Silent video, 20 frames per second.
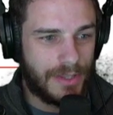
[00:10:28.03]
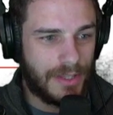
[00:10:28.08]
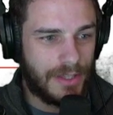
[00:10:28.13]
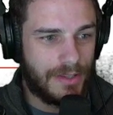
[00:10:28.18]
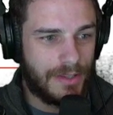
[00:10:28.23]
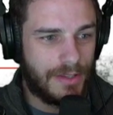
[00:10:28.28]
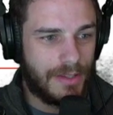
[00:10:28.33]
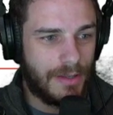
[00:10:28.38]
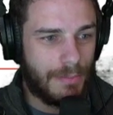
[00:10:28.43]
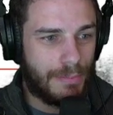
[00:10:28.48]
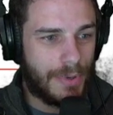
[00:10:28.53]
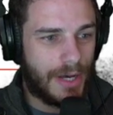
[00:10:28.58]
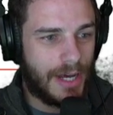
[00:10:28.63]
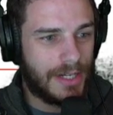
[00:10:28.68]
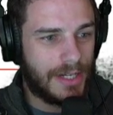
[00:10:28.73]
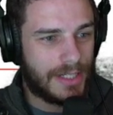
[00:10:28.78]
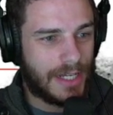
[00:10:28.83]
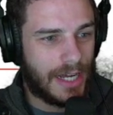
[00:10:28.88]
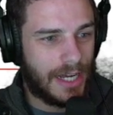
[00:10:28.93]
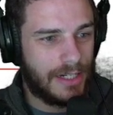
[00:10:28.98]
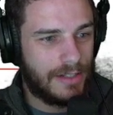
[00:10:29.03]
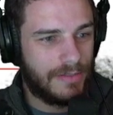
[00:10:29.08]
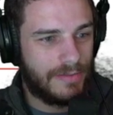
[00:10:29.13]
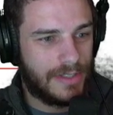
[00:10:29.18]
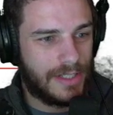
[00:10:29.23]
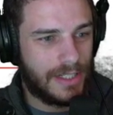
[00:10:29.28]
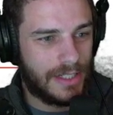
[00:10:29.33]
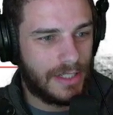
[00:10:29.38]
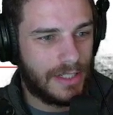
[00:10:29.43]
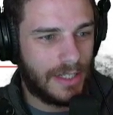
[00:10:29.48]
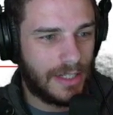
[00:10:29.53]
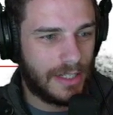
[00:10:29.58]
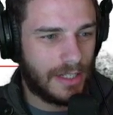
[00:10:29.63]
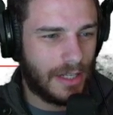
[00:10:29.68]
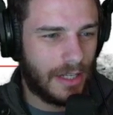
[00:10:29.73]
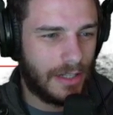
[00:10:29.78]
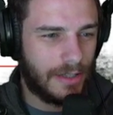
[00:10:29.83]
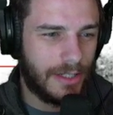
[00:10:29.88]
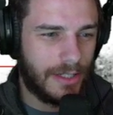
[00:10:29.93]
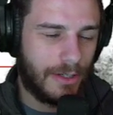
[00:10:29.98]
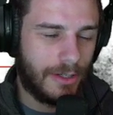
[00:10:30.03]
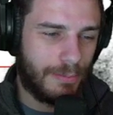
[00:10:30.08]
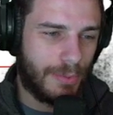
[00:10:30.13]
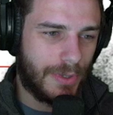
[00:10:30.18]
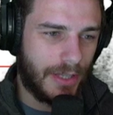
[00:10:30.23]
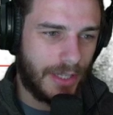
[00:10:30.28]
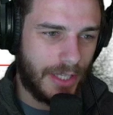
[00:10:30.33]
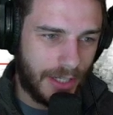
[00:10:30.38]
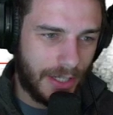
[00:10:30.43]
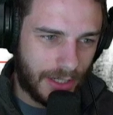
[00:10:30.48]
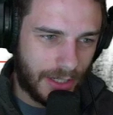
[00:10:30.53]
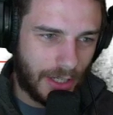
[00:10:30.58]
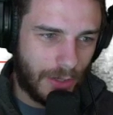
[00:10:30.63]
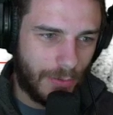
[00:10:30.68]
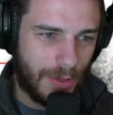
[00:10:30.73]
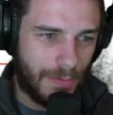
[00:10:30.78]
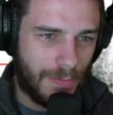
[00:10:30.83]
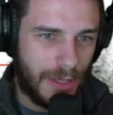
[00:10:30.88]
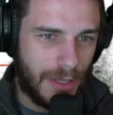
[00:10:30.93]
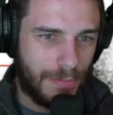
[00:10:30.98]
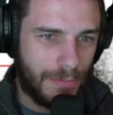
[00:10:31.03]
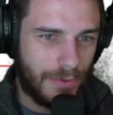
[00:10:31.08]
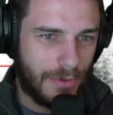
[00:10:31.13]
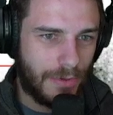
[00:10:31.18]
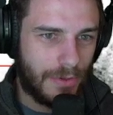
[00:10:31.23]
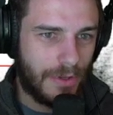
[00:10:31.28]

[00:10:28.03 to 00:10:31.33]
the bot kind of did get a little political with people.